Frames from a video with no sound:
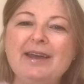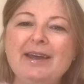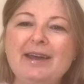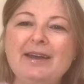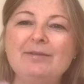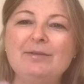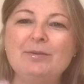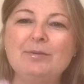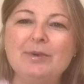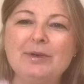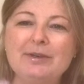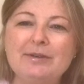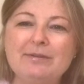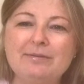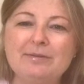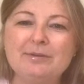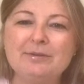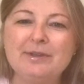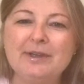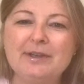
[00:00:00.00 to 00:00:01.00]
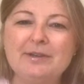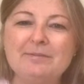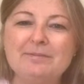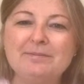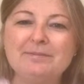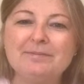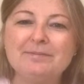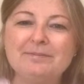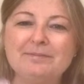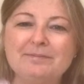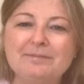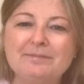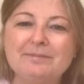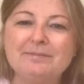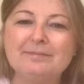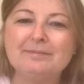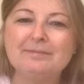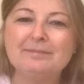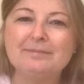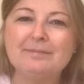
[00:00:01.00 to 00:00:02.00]
Have a wonderful day.
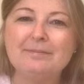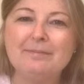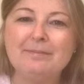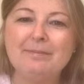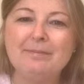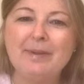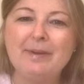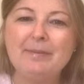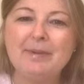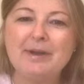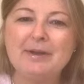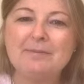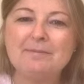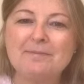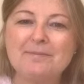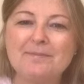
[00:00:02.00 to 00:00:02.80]
Bye bye.